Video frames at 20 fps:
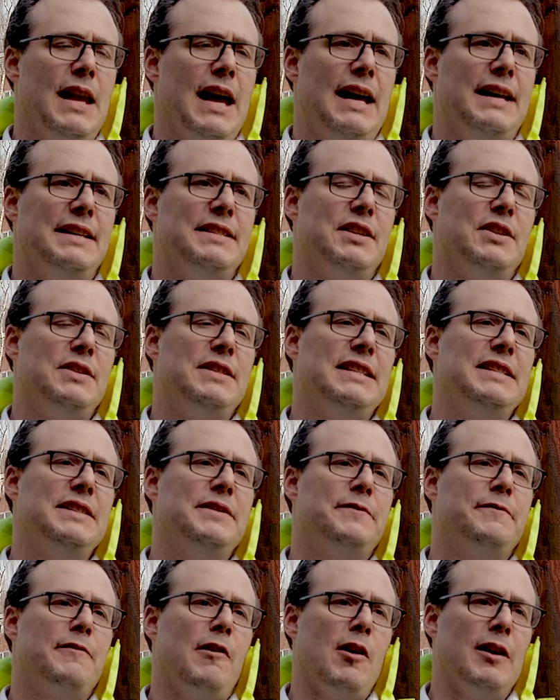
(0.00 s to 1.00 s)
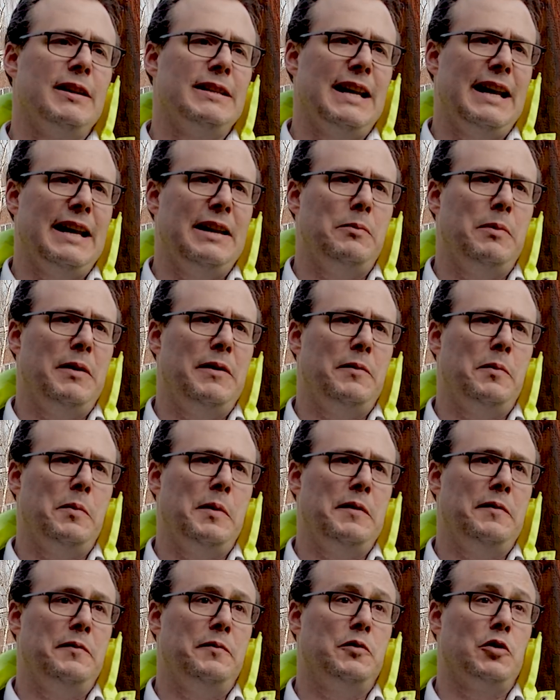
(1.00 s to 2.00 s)
Yeah, so since Friday,
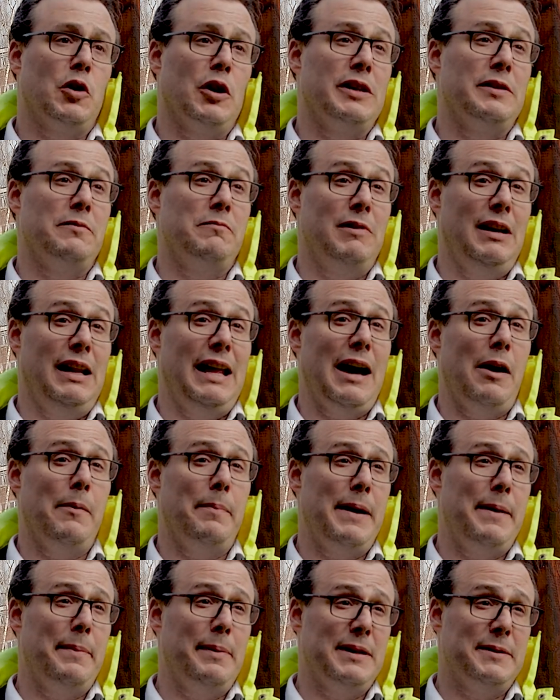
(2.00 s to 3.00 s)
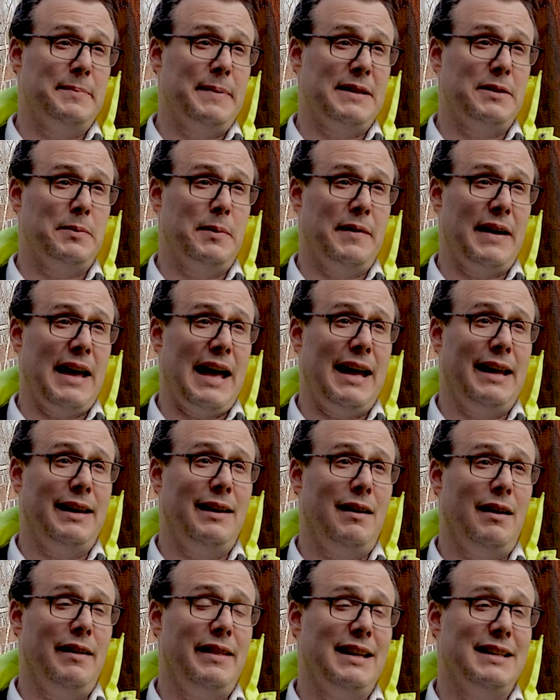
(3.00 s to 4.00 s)
we've, we've tried to really help people as best we
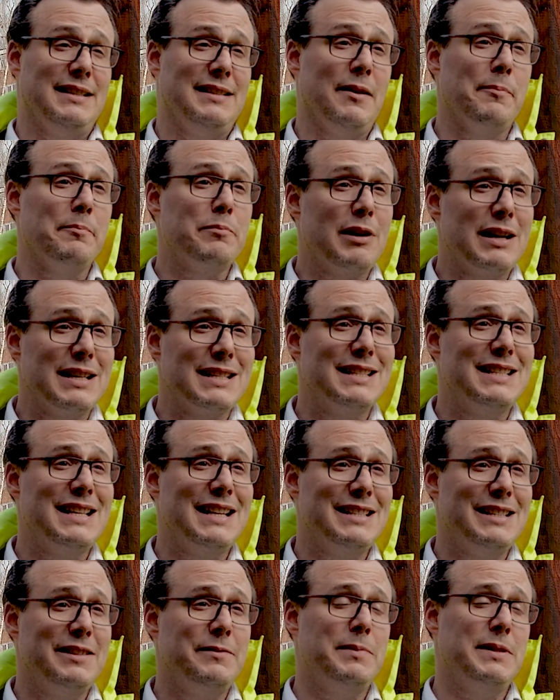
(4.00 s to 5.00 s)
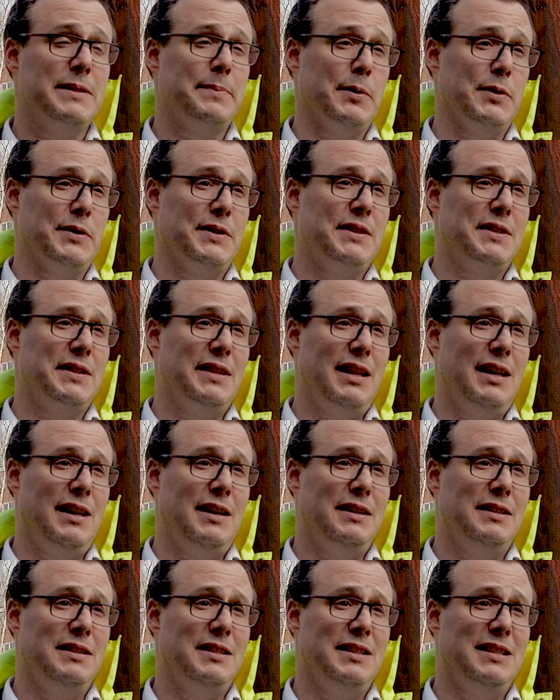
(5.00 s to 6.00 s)
can. I think it's an unprecedented response to
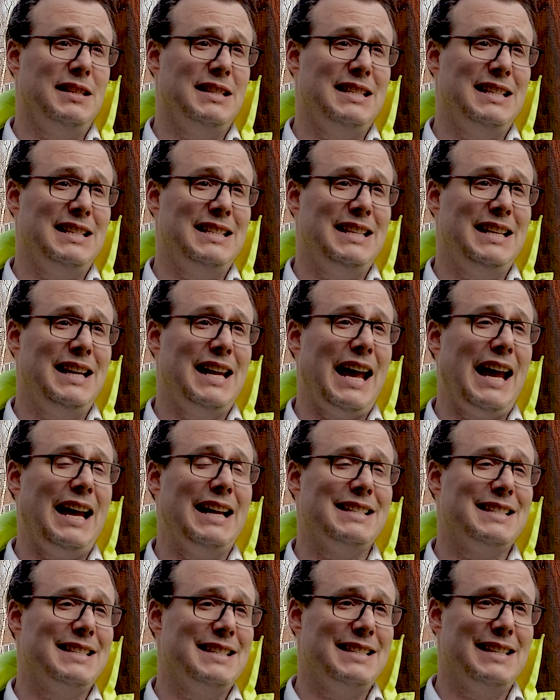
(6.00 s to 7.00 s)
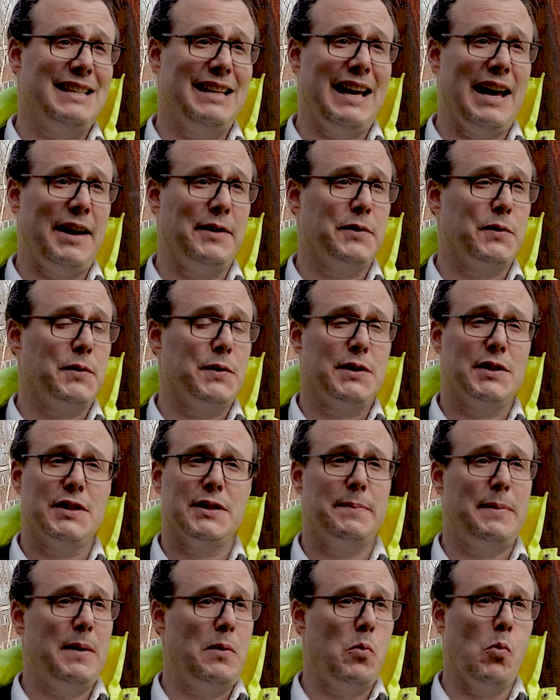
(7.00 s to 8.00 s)
the to the city. Exeter City Council has
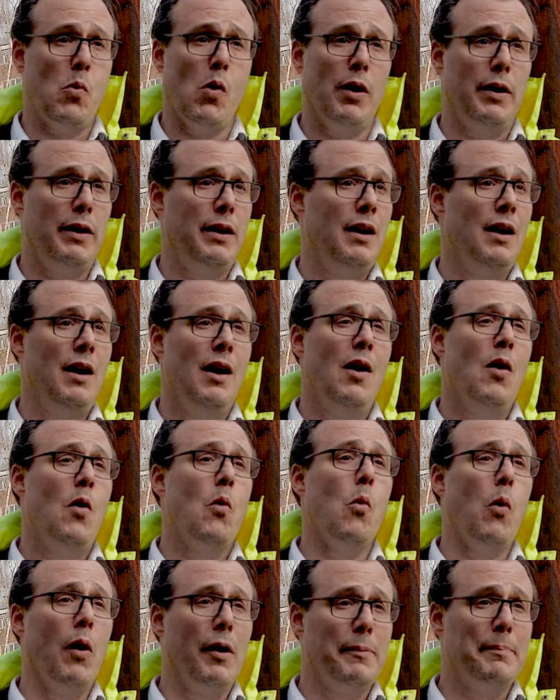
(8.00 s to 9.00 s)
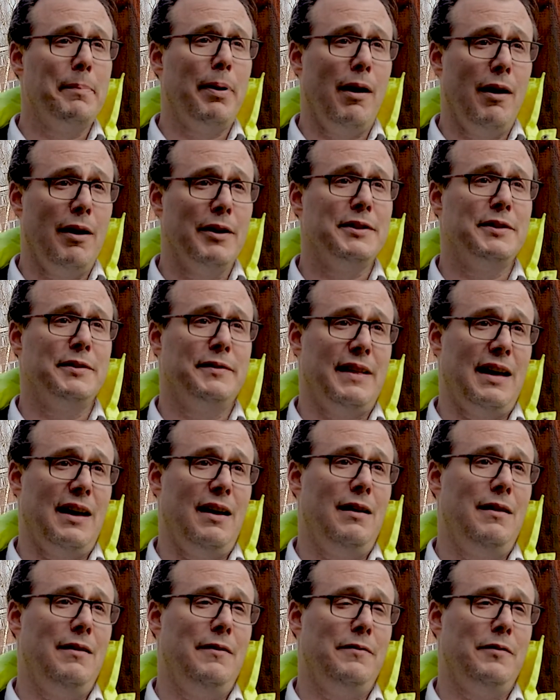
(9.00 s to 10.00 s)
just been one one part of
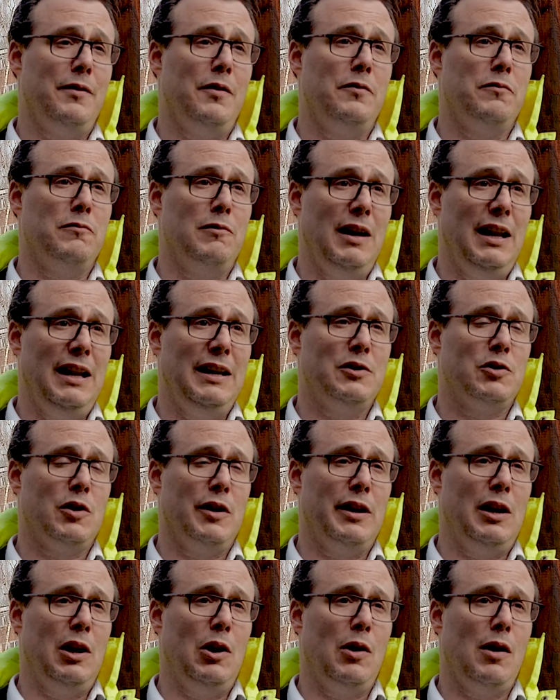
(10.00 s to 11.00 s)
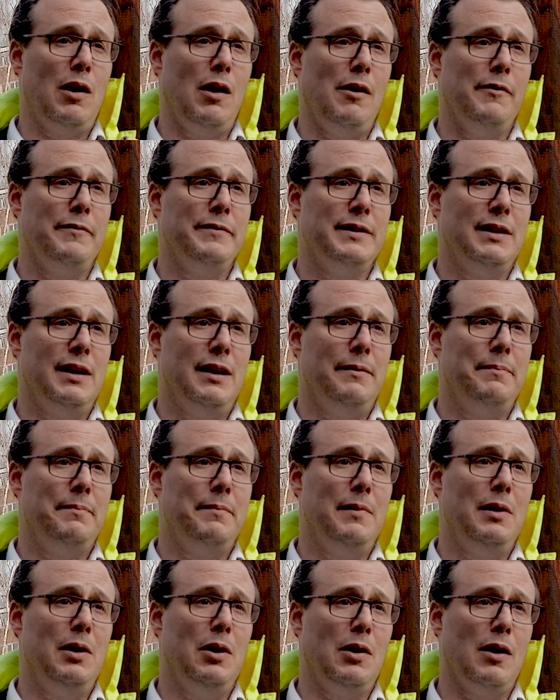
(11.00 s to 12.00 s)
that of, of really trying to look after
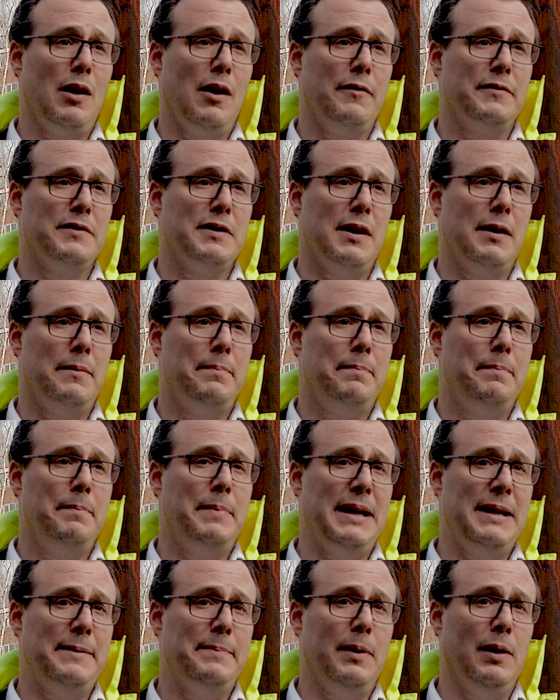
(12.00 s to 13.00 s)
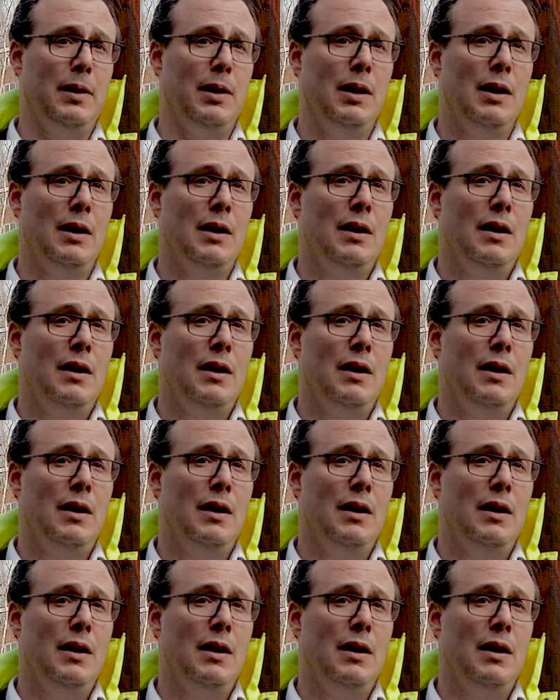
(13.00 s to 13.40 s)
look after people.